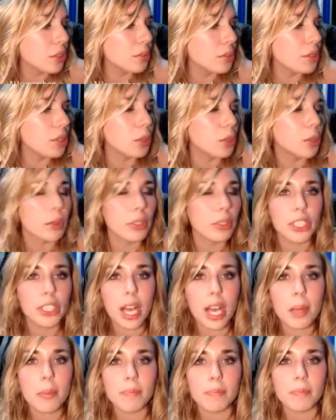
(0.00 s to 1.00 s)
Super
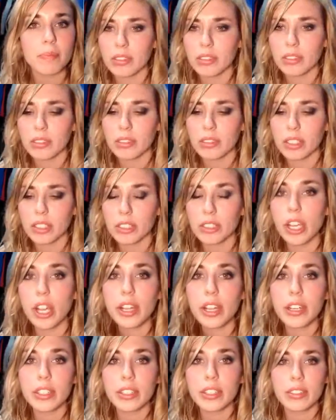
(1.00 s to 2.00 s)
Shop. The
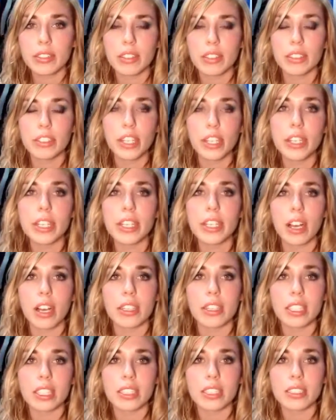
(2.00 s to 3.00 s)
target
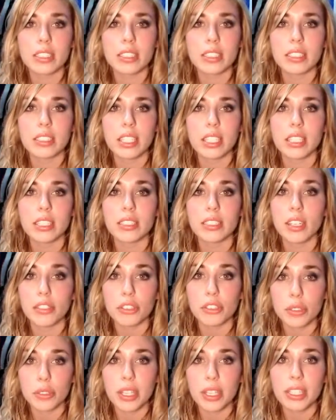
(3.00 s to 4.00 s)
audience is
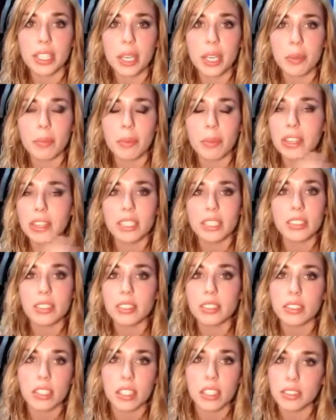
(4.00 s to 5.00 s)
Australia, but they
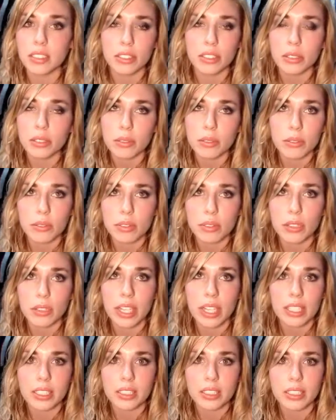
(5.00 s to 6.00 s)
still sell to
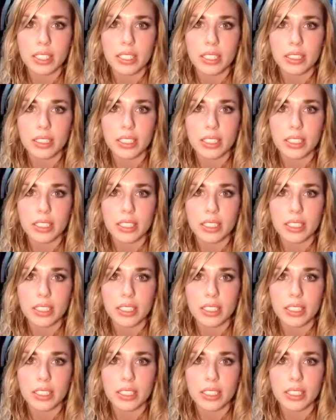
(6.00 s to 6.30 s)
United States